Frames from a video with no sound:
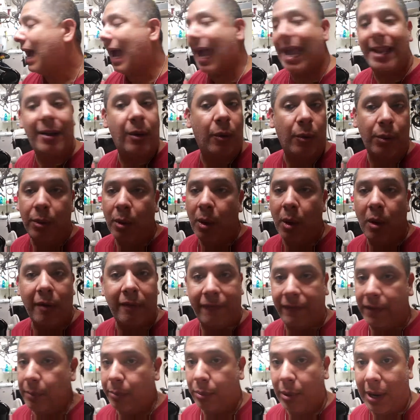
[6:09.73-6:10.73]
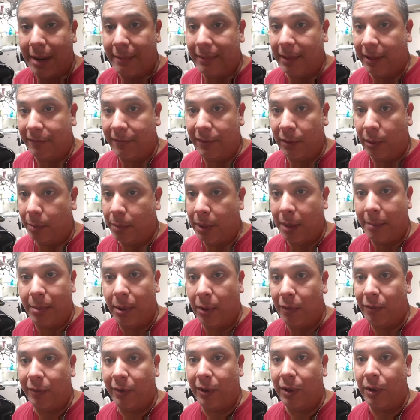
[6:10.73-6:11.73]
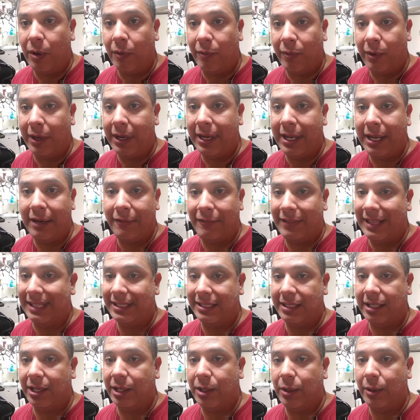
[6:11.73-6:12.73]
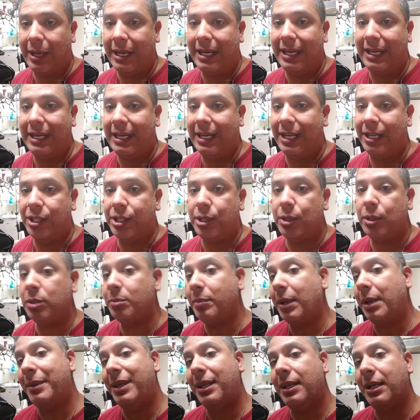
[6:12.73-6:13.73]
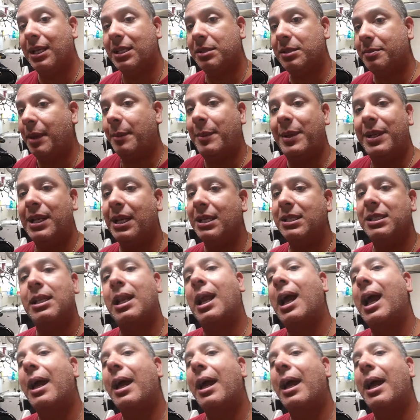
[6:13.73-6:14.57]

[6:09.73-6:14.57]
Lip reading: I don't know if you prime the fuel pump over and over again, if that's going to create any issues. Maybe it does, maybe it doesn't.